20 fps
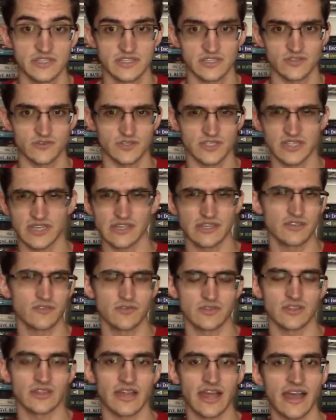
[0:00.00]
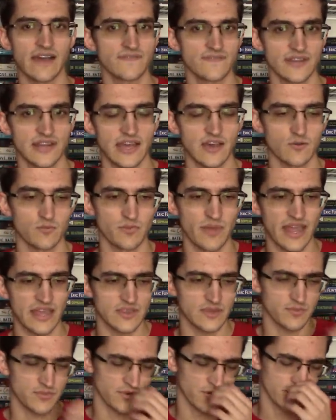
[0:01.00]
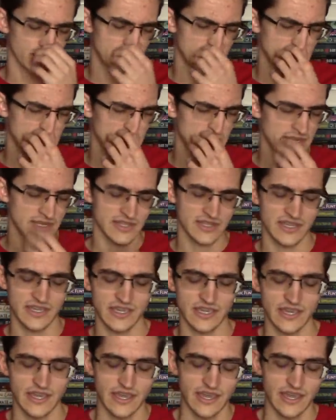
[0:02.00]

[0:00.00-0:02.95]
so it's not like you can laugh at how bad the prose is or anything